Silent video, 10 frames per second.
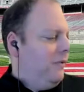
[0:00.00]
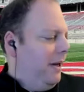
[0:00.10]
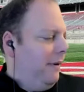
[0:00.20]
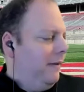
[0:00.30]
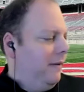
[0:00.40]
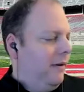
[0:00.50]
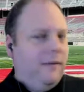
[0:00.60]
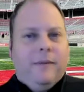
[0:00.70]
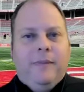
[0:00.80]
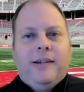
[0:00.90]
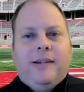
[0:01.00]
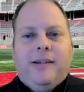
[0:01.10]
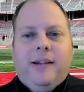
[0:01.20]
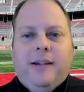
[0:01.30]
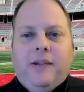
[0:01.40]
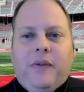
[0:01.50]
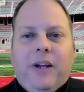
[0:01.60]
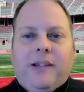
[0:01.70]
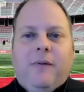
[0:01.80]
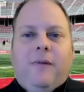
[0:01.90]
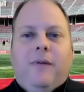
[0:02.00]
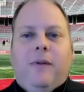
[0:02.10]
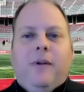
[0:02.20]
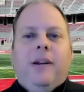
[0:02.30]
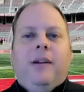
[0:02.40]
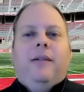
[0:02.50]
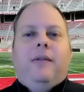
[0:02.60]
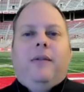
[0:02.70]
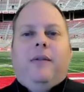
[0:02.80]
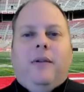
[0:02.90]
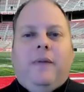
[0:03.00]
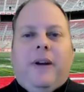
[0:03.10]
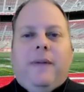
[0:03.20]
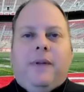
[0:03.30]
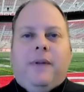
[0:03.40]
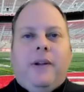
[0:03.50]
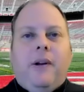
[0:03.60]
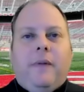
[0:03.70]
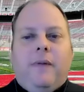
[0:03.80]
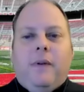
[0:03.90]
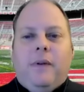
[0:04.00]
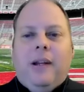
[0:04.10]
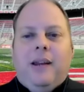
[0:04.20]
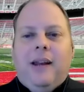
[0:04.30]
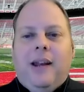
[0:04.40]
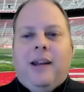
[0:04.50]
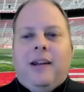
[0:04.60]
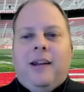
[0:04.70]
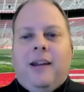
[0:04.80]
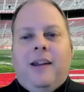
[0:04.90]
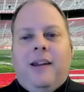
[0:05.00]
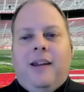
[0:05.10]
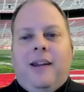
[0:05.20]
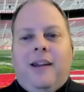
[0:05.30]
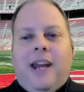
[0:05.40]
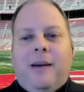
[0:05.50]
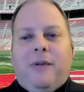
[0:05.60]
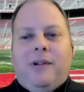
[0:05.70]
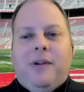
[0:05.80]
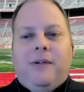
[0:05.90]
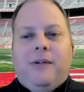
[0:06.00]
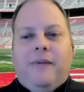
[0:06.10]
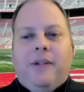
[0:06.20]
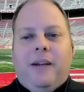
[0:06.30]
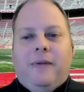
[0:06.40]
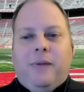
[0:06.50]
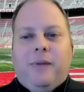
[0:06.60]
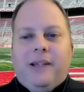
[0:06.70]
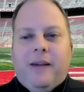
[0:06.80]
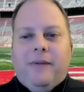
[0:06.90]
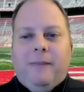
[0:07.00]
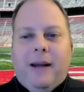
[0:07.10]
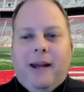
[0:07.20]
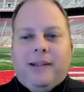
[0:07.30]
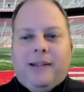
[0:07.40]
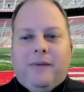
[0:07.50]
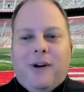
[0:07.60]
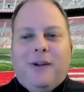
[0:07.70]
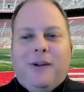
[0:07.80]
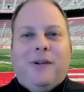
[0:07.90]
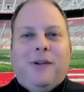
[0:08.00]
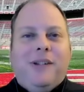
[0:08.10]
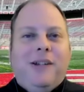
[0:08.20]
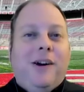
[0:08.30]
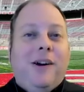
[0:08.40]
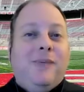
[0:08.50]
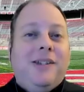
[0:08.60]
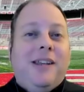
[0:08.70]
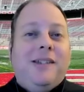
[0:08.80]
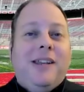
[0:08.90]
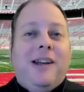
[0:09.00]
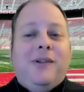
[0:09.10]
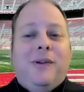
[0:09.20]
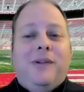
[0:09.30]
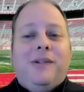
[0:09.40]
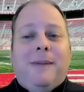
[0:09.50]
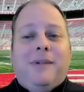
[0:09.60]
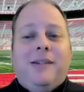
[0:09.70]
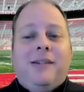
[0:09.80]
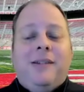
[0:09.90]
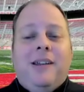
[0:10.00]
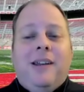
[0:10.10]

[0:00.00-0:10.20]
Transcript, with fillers: maybe uh, from the SEC, unless you've got some more. Florida 35 13 over Florida Atlantic. Emory Jones, 17 of 27, passing for 113 yards, one touchdown, two interceptions,